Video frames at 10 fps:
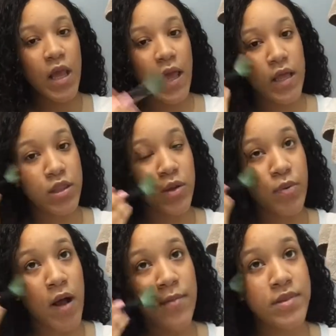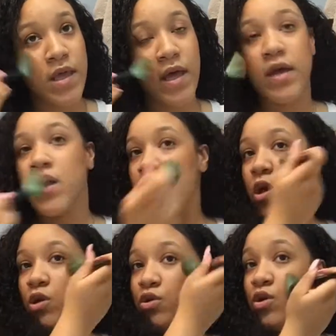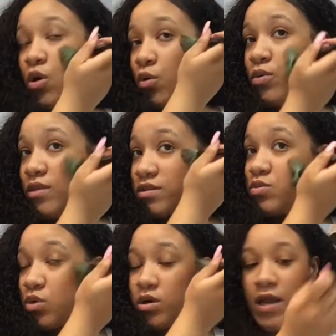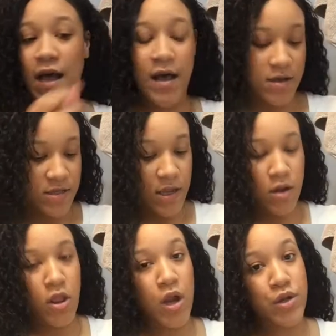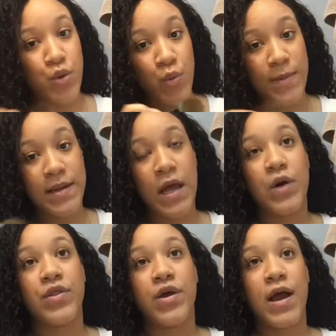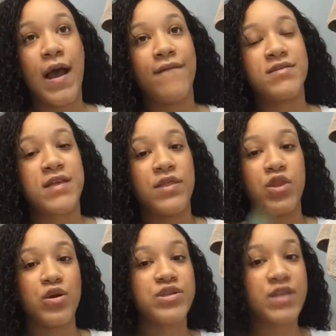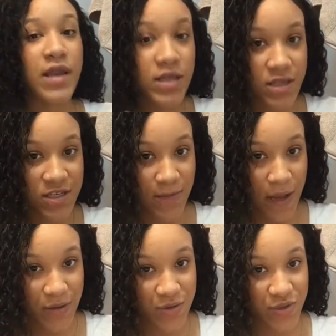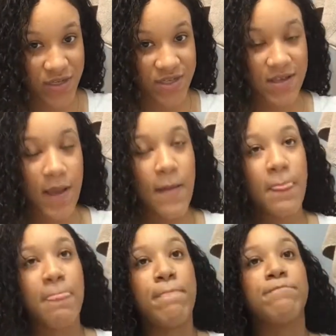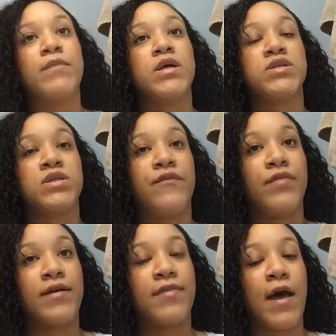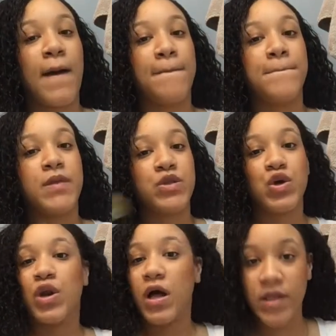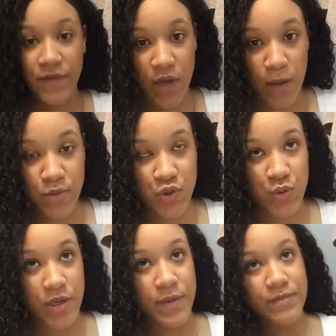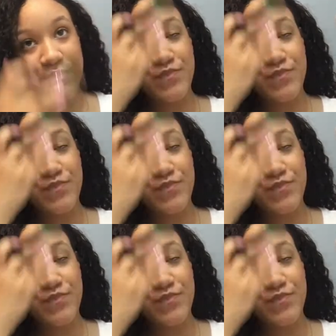And the problem that, you know, this world has, and a lot of the women out there have, is that they're setting these boundaries and stuff like that, but they're not living up to it.